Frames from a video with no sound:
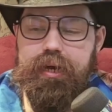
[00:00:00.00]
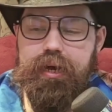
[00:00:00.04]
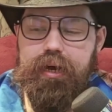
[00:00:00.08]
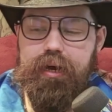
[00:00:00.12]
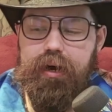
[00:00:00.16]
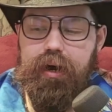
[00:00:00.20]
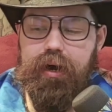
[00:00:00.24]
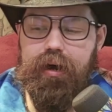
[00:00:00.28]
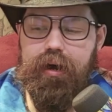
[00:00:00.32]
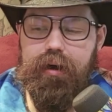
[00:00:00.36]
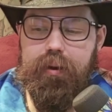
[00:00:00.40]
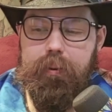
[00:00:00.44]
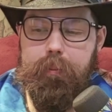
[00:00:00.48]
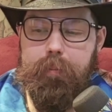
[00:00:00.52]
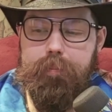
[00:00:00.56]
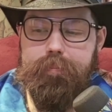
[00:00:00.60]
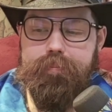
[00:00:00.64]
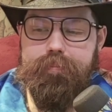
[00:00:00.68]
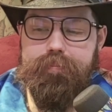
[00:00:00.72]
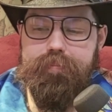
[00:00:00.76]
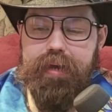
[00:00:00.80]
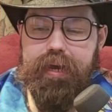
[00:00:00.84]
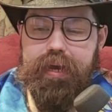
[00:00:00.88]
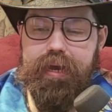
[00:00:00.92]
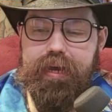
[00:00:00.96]

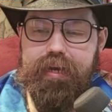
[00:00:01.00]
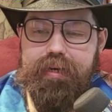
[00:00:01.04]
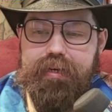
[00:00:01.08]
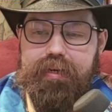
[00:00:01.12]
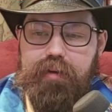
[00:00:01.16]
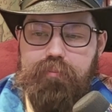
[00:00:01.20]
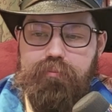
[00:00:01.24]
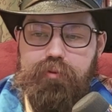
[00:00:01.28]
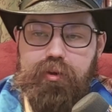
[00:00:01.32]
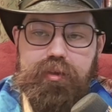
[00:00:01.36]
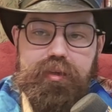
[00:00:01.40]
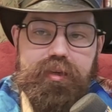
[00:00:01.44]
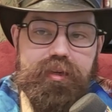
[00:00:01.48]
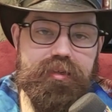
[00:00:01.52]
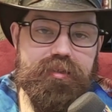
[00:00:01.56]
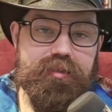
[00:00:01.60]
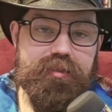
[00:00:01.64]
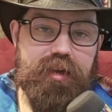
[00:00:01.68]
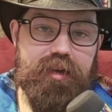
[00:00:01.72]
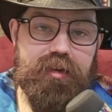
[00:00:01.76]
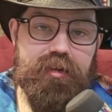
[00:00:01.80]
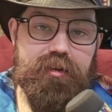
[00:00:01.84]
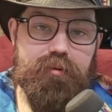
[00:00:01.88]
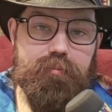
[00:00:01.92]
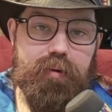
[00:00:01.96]
And I'm really
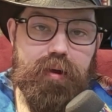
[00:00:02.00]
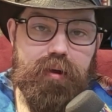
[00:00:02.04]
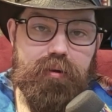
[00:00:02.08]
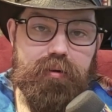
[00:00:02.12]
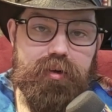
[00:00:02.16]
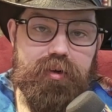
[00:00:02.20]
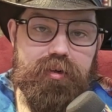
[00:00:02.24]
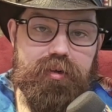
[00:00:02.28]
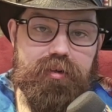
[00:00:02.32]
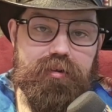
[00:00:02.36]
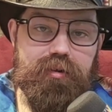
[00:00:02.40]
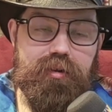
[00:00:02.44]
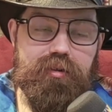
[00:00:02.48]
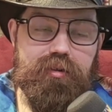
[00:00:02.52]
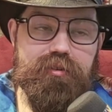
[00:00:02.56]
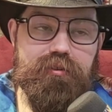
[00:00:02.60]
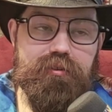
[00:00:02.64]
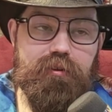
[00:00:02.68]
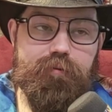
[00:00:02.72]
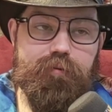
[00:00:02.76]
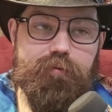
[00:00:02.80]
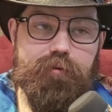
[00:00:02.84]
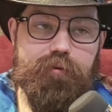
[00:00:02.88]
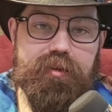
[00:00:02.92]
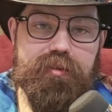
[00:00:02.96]
excited about it. It
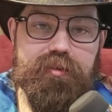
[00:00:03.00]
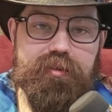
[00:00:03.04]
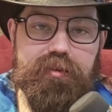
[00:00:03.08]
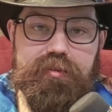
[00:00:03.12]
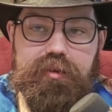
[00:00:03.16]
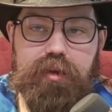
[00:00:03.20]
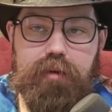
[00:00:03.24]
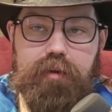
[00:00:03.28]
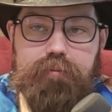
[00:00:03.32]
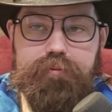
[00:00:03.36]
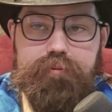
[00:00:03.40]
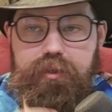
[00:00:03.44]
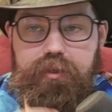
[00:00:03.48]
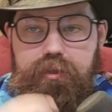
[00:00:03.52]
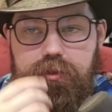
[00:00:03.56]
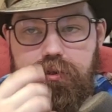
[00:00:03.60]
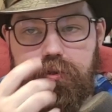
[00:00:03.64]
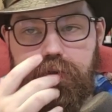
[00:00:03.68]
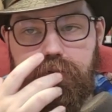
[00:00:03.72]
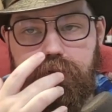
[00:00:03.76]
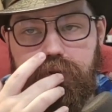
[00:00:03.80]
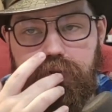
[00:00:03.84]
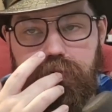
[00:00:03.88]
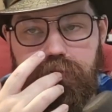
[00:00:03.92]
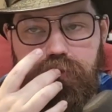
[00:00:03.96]
also frees us up to
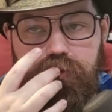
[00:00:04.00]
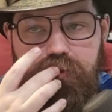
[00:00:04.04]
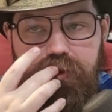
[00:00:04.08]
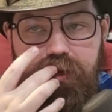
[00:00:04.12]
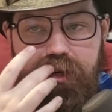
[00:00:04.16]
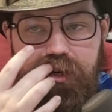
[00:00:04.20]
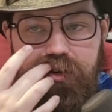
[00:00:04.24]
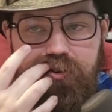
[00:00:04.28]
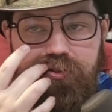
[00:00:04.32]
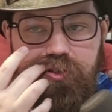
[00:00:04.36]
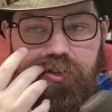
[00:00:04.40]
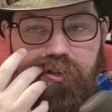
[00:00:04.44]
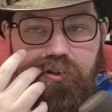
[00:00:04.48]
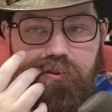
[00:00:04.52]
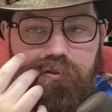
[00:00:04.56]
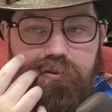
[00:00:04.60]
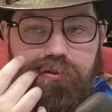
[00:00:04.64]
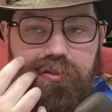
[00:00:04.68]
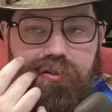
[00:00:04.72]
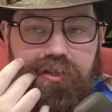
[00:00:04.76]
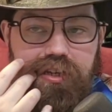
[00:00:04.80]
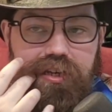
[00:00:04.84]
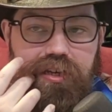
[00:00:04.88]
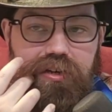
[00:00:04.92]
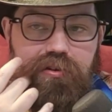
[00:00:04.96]
do Creators and
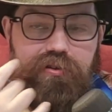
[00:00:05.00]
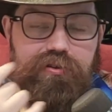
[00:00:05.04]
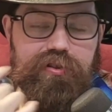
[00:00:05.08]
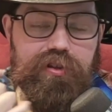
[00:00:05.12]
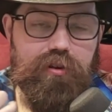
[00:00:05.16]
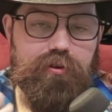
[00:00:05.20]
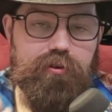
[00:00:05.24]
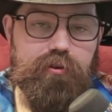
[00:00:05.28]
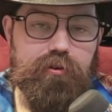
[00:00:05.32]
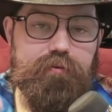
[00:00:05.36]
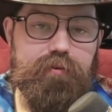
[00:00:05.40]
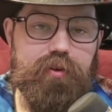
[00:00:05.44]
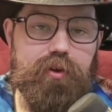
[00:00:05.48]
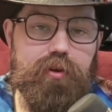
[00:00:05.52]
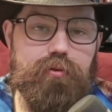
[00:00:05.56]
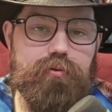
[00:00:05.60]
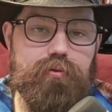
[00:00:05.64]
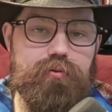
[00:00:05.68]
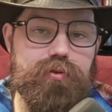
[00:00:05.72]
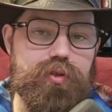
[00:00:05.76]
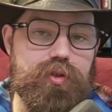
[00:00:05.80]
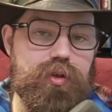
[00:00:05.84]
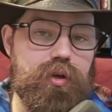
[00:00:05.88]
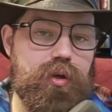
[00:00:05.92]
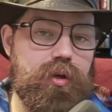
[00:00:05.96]
Crusaders
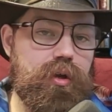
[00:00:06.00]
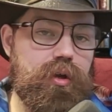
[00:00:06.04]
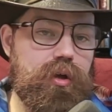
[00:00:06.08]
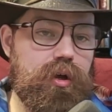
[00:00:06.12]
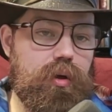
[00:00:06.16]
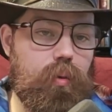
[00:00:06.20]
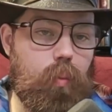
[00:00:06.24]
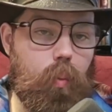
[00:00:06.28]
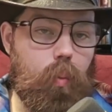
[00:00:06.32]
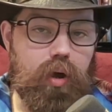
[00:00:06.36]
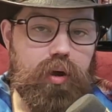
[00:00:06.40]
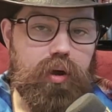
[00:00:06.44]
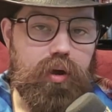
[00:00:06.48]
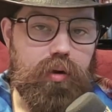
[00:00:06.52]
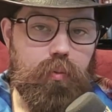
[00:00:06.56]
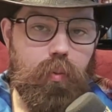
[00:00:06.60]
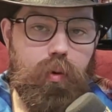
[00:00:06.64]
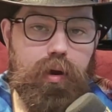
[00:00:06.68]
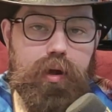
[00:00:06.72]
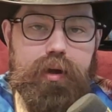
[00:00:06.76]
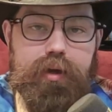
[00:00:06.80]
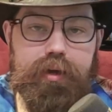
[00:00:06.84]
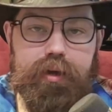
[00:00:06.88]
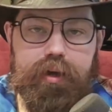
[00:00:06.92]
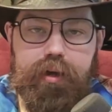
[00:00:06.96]
interviews
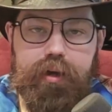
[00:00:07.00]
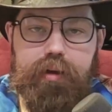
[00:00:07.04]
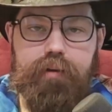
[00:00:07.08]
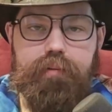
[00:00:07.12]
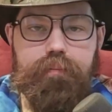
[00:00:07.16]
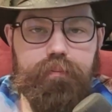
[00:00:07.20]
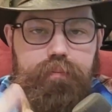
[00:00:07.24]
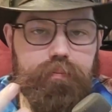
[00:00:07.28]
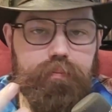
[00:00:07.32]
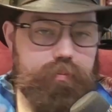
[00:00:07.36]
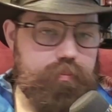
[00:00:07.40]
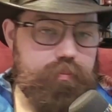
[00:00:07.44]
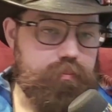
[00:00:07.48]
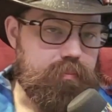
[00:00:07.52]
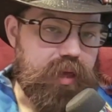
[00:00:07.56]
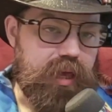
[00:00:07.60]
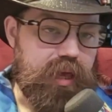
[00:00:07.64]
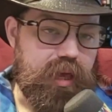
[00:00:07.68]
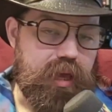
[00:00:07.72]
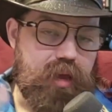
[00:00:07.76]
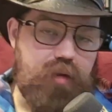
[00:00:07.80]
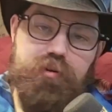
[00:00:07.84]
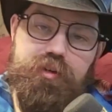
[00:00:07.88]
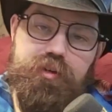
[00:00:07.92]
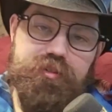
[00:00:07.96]
one-on-one again.
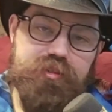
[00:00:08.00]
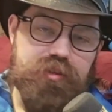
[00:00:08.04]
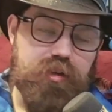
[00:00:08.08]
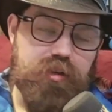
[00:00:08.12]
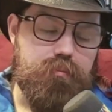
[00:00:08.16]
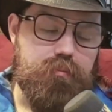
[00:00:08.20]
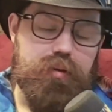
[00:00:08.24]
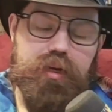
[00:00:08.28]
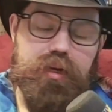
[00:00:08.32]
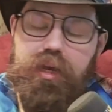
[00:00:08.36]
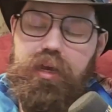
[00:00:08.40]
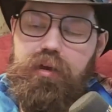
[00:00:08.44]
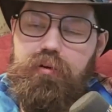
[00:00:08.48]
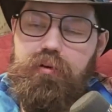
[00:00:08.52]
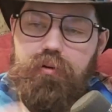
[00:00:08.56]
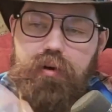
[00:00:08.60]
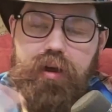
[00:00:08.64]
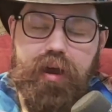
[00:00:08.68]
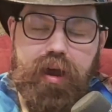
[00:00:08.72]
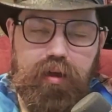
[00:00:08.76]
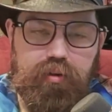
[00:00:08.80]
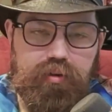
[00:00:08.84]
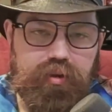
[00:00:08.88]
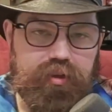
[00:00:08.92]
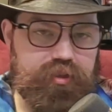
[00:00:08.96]
Me with somebody, or
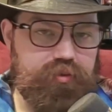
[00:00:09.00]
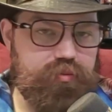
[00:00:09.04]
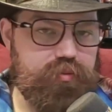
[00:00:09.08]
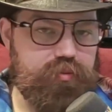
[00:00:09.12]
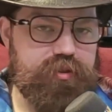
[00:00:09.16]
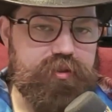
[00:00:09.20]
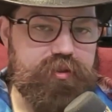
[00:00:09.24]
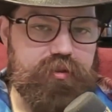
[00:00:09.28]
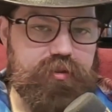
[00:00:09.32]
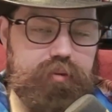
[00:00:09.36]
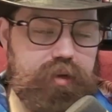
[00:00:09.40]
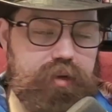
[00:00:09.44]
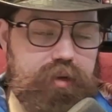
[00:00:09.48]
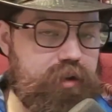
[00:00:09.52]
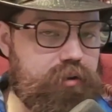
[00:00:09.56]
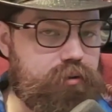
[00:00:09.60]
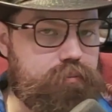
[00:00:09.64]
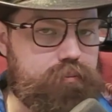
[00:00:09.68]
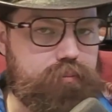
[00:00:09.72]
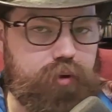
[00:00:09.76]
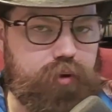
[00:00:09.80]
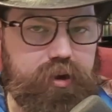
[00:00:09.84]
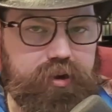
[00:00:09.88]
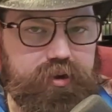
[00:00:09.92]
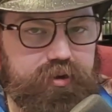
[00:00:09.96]
Alex with somebody, or
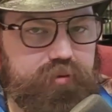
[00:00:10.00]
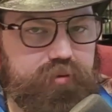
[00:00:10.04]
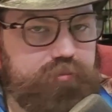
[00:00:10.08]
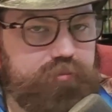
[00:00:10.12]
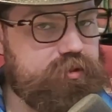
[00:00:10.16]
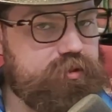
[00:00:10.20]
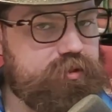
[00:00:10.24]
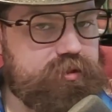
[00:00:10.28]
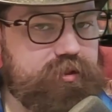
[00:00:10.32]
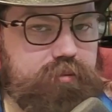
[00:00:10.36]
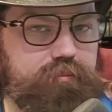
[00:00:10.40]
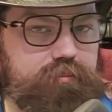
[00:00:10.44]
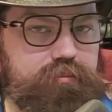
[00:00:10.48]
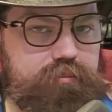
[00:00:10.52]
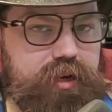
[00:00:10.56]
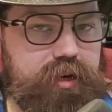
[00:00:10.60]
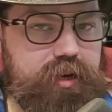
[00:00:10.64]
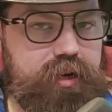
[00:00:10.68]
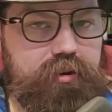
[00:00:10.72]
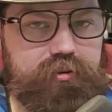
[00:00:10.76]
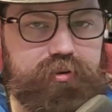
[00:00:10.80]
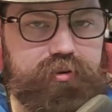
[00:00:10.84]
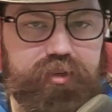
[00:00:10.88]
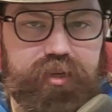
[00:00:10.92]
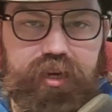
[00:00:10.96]
Brendan with
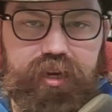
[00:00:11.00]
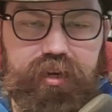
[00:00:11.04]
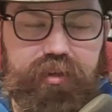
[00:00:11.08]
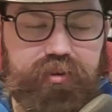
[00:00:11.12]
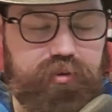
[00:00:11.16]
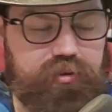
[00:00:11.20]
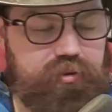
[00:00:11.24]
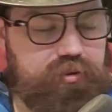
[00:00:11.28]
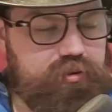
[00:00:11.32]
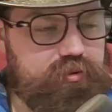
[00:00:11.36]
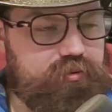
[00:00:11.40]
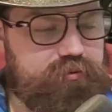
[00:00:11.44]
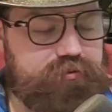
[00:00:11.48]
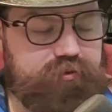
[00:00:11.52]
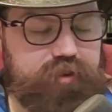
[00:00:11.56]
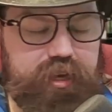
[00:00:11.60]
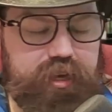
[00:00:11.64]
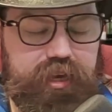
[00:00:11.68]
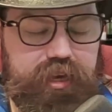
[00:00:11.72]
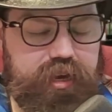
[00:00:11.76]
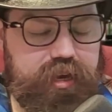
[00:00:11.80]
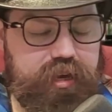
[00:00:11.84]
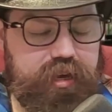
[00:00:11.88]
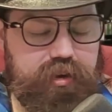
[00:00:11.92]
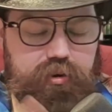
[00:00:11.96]
somebody, or Daniel, or
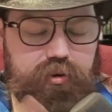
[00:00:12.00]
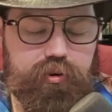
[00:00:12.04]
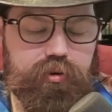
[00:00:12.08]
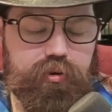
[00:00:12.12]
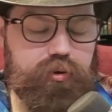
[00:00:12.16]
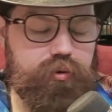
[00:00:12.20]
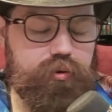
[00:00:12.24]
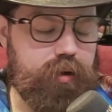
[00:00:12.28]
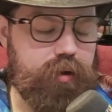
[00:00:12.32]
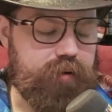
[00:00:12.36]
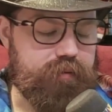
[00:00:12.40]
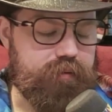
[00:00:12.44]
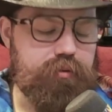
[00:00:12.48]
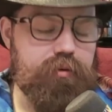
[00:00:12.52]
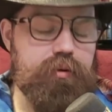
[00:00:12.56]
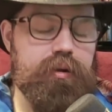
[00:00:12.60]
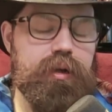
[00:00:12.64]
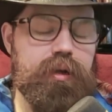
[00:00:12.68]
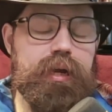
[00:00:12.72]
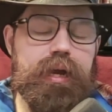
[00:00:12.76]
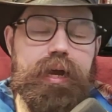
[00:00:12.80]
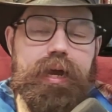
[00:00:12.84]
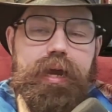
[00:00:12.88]
Ian, or whoever.